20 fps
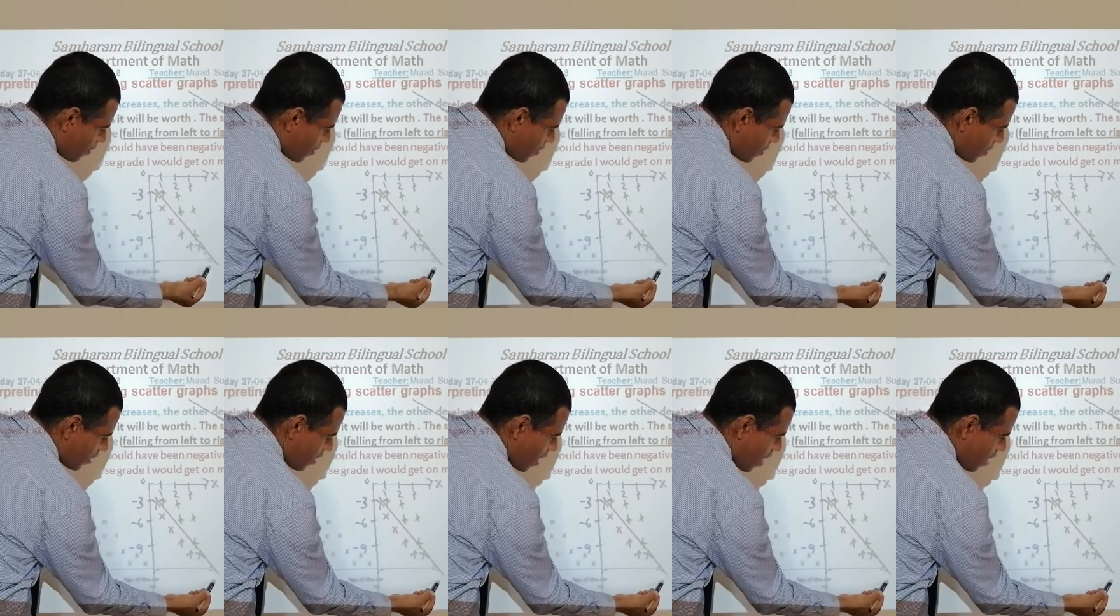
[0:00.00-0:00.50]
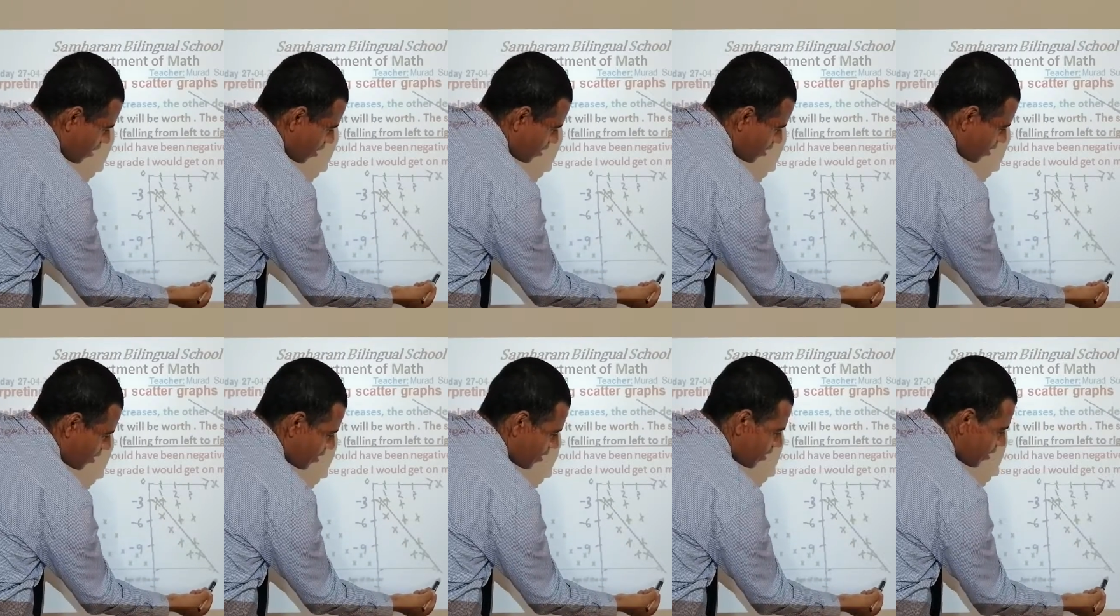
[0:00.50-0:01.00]
the
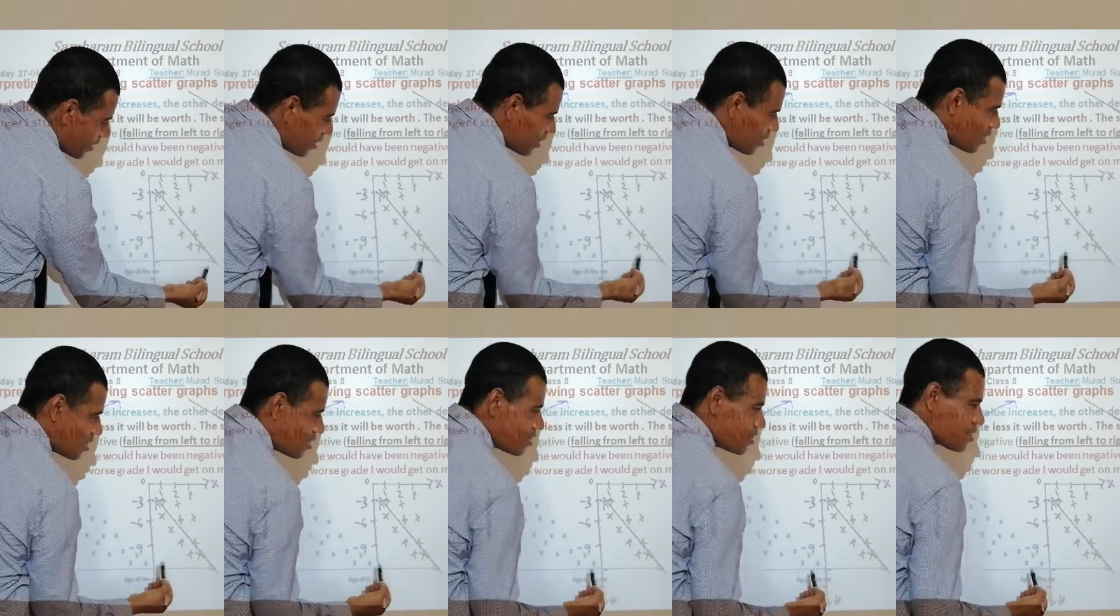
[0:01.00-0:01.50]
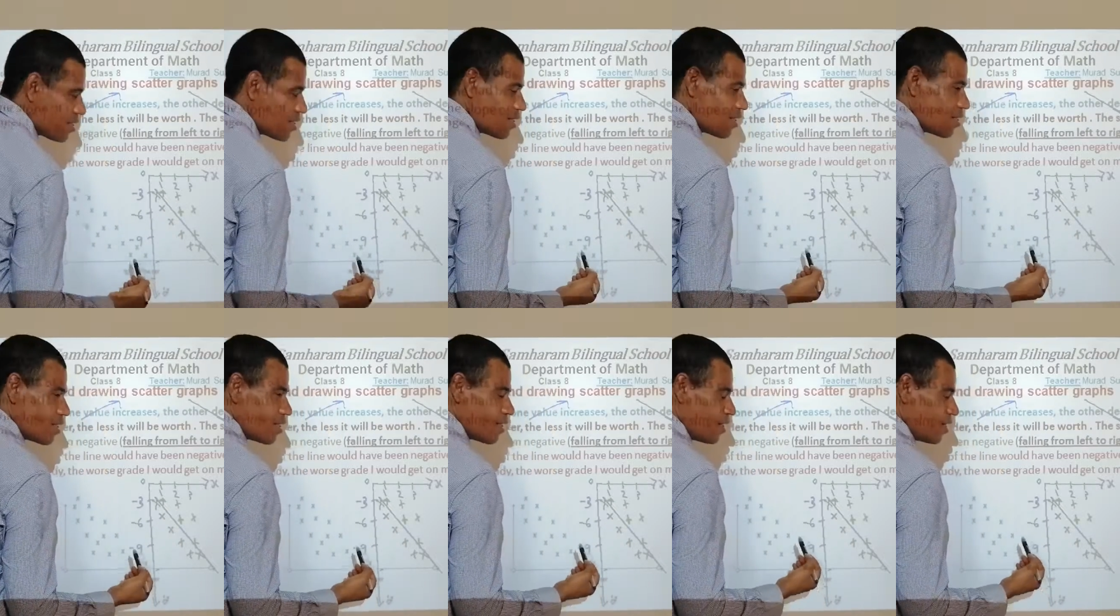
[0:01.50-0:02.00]
line is
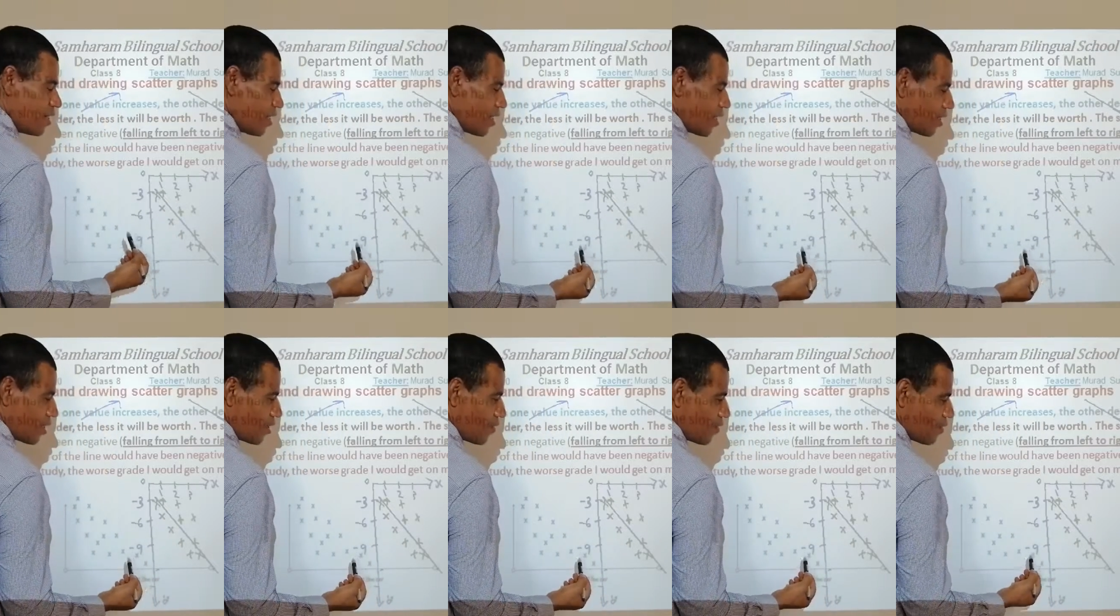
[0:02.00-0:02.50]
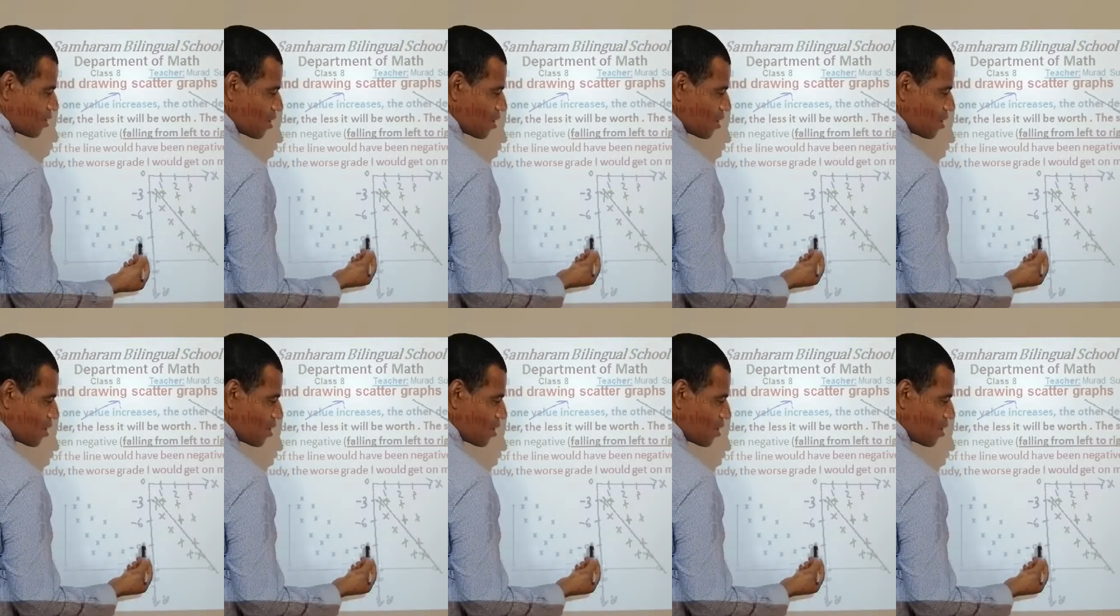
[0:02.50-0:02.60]
negative.